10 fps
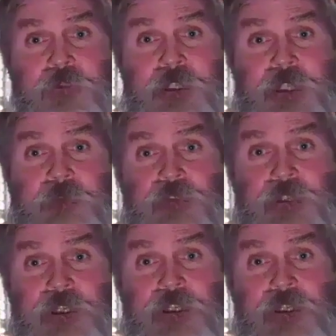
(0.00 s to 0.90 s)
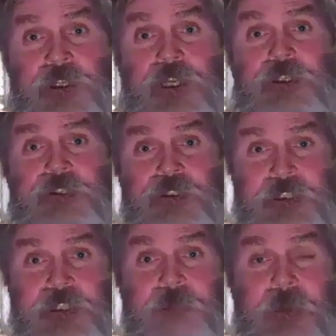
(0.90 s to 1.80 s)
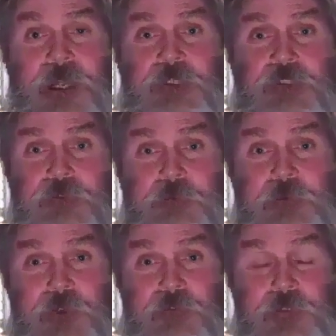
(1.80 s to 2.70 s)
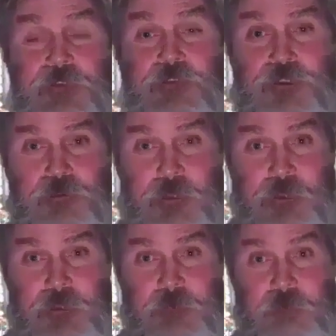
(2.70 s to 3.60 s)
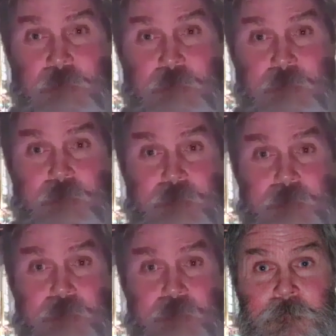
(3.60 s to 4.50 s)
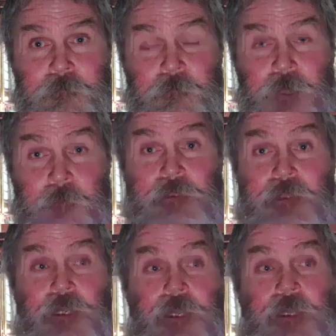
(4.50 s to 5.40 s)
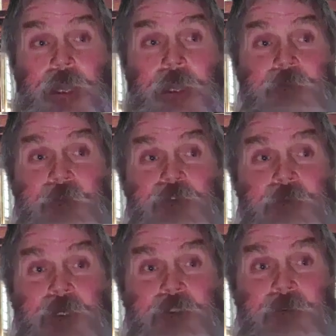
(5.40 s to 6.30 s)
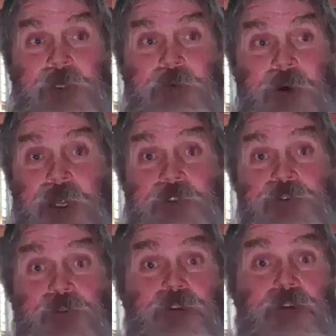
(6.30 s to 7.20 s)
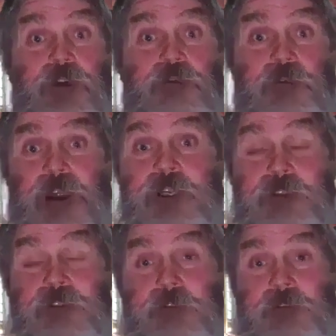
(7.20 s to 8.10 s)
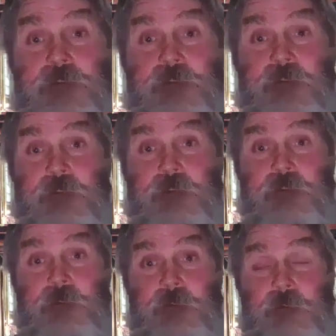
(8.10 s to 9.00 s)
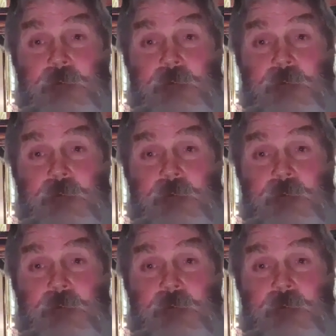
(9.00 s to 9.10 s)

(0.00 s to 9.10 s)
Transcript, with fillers: But don't fall to the evil inclination. Get back to observant Judaism. I mean, I'm supposed to make the many righteous. Well, they're all righteous.